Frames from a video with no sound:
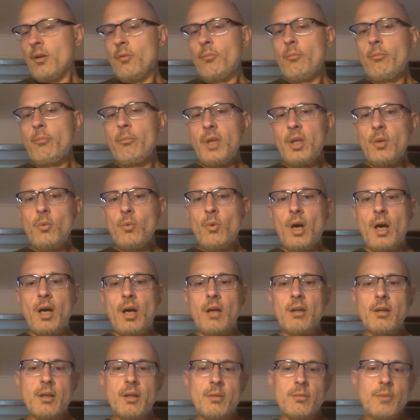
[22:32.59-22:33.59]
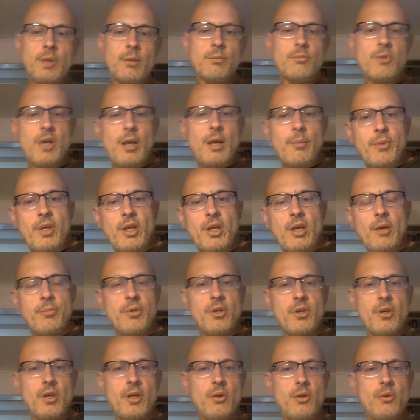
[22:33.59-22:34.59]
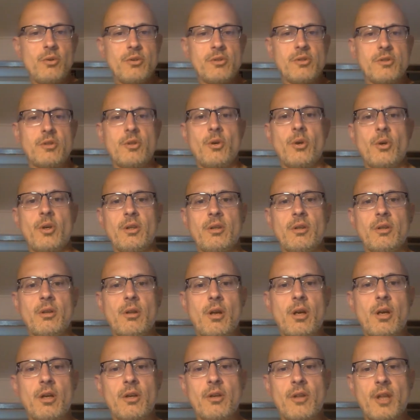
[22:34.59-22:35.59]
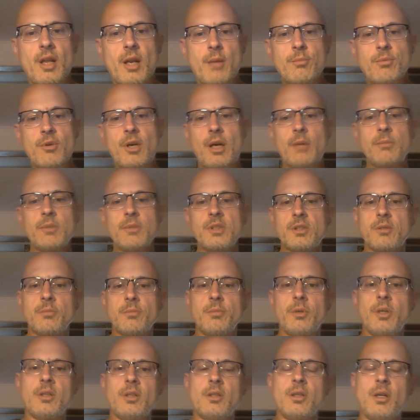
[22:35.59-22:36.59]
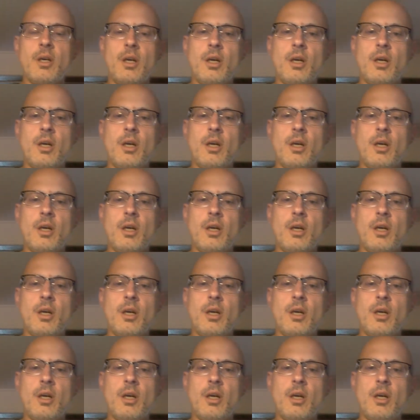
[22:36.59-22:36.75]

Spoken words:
Meanwhile, and I'm wrapping up here, I know this is going a little longer than I promised, but